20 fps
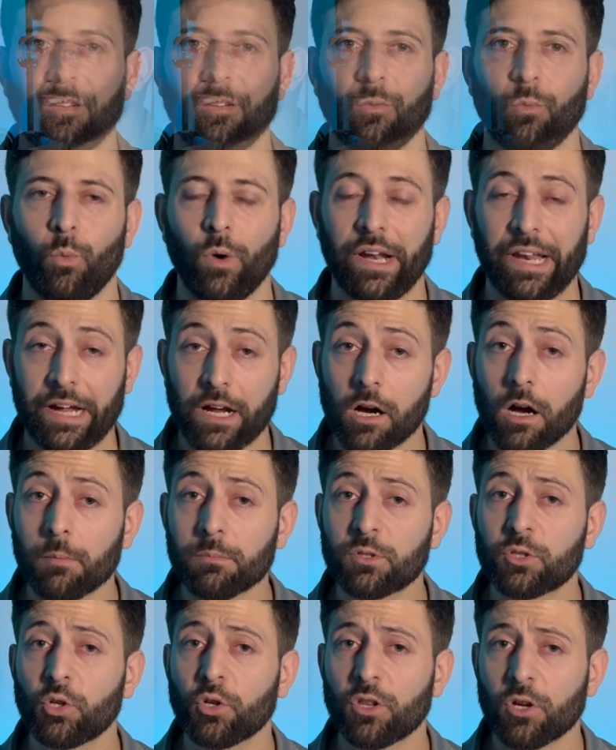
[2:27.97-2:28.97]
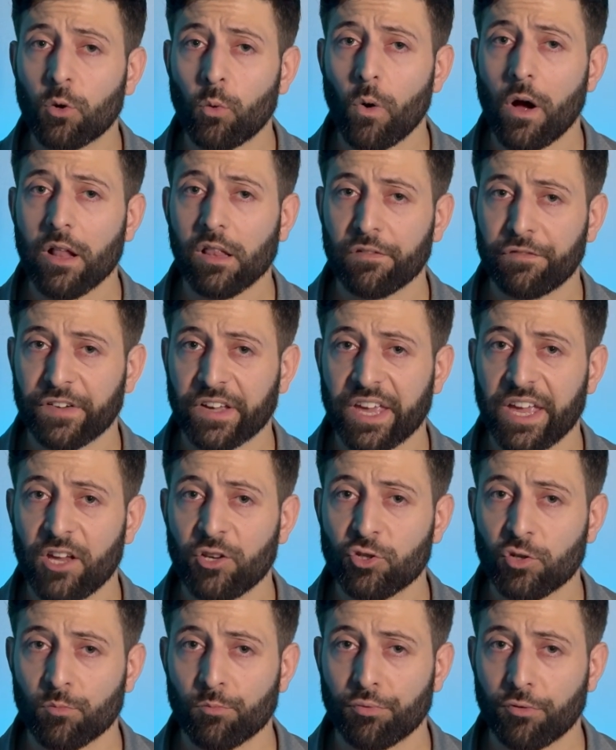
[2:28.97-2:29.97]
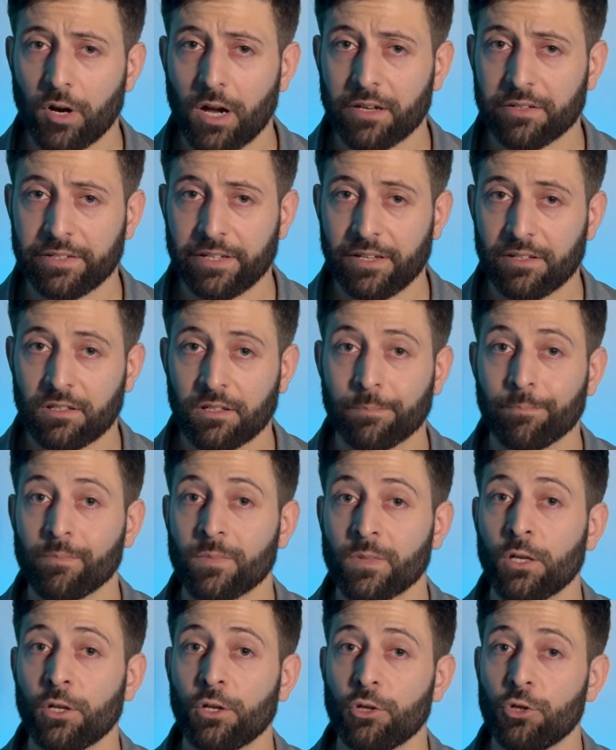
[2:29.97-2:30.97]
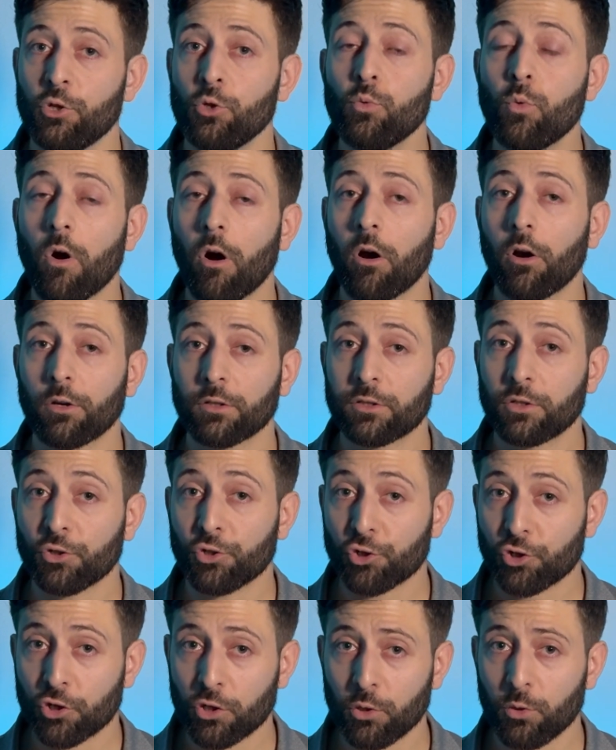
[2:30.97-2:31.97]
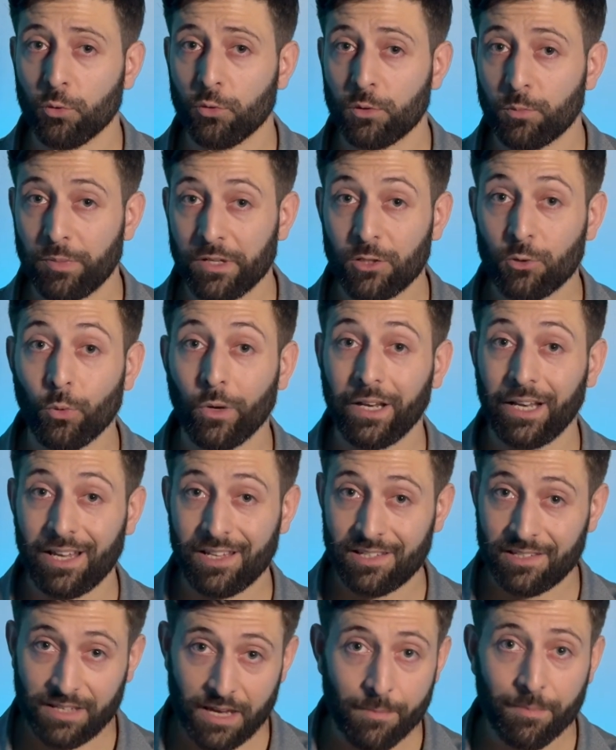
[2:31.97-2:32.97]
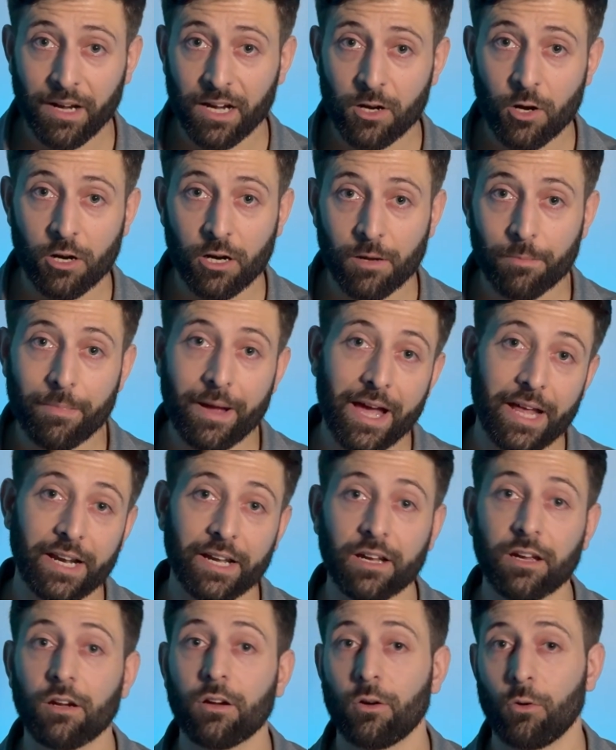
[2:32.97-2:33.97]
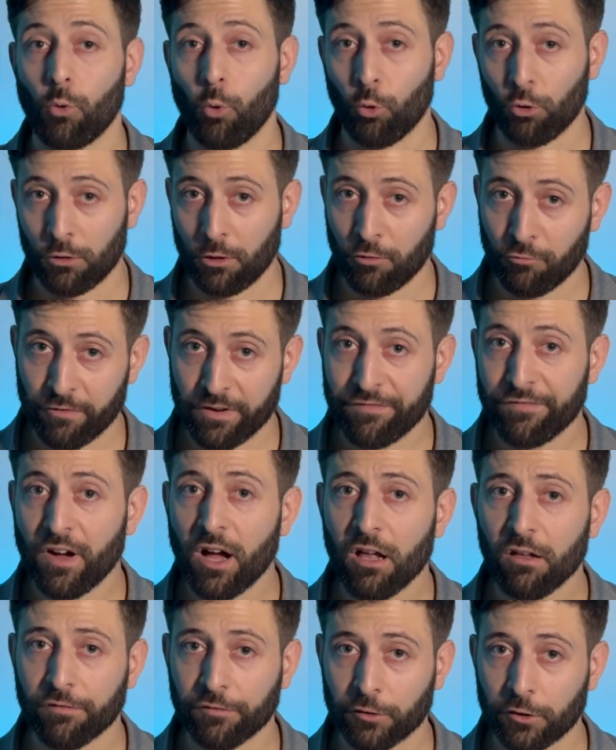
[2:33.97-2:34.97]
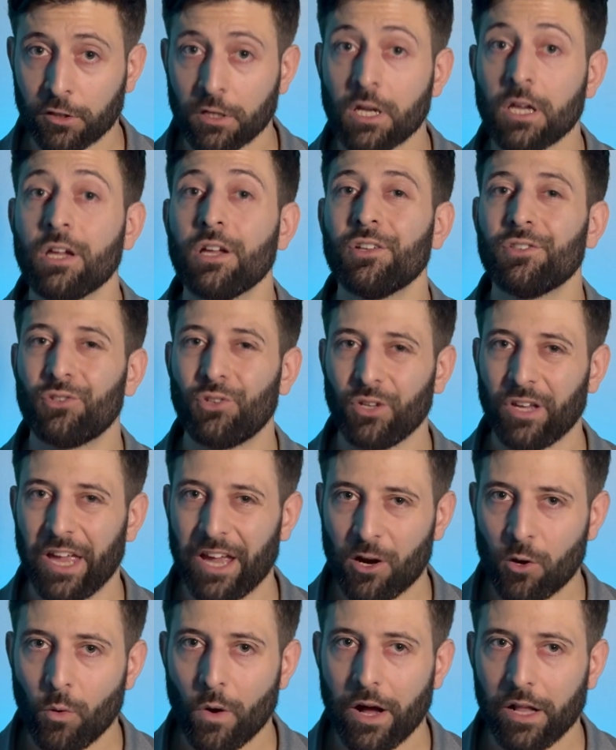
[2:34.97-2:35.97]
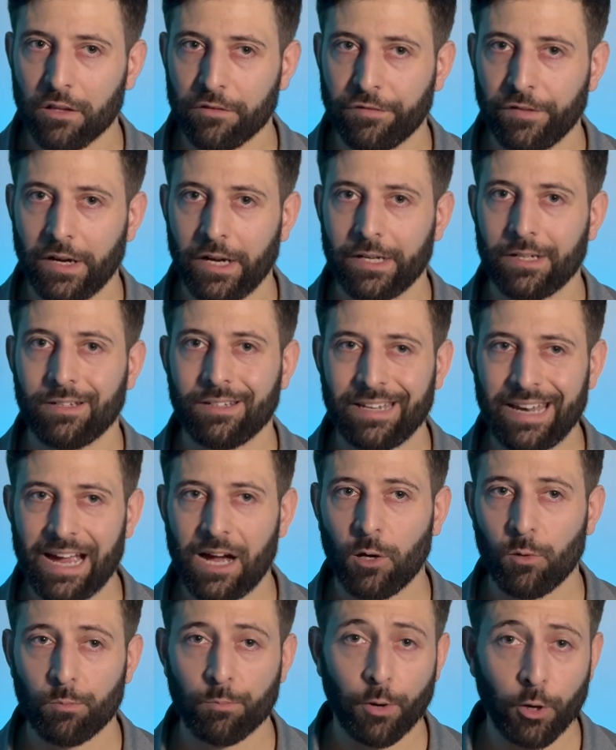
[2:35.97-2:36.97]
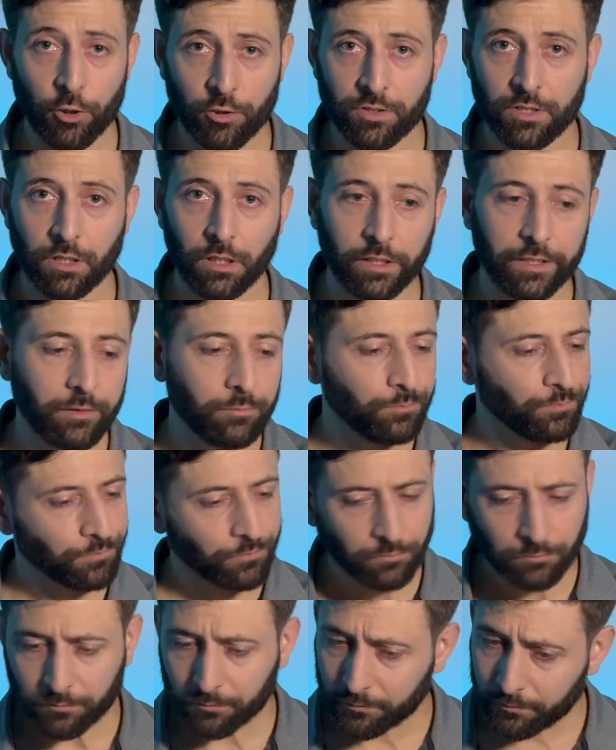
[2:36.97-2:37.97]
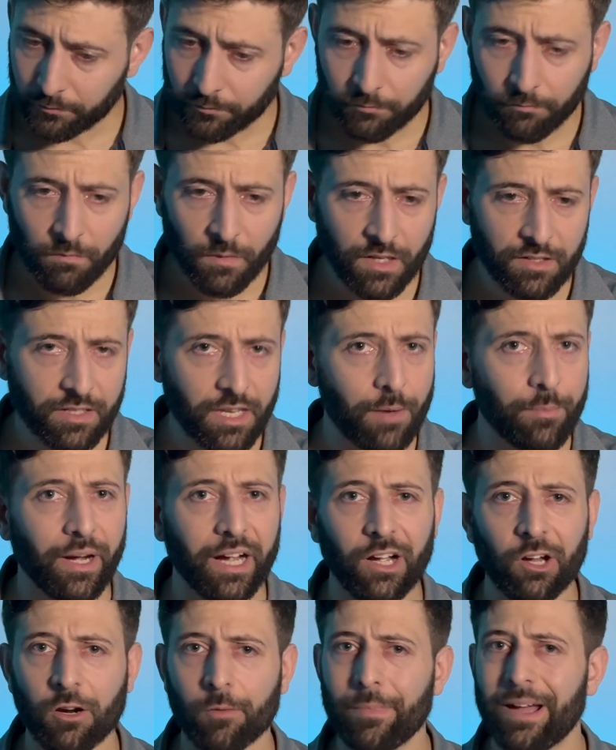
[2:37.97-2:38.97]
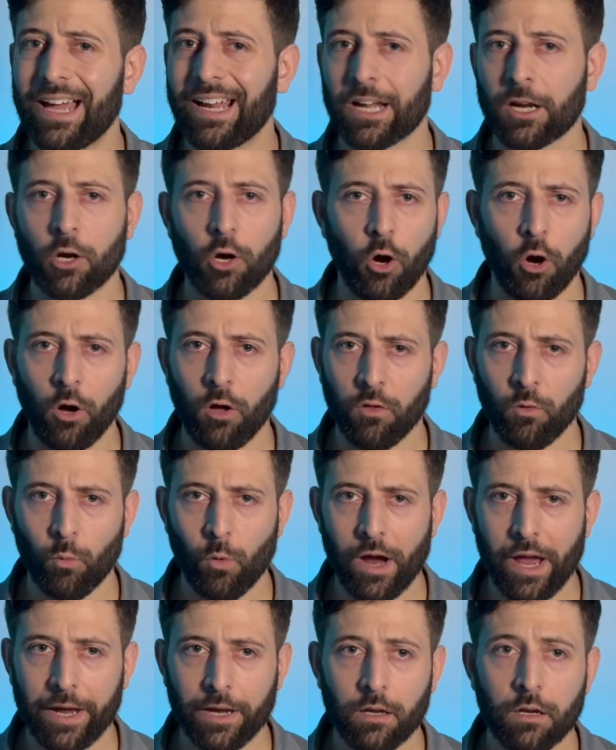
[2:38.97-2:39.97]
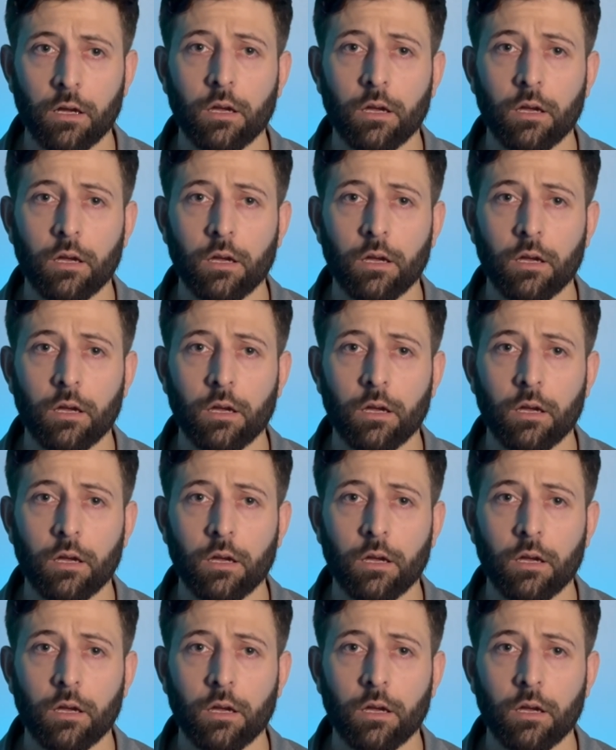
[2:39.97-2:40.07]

When it comes to the qualification process, you are to choose between a semi-automatic or a revolver to get qualified. Now, personally, semi-automatic all the way.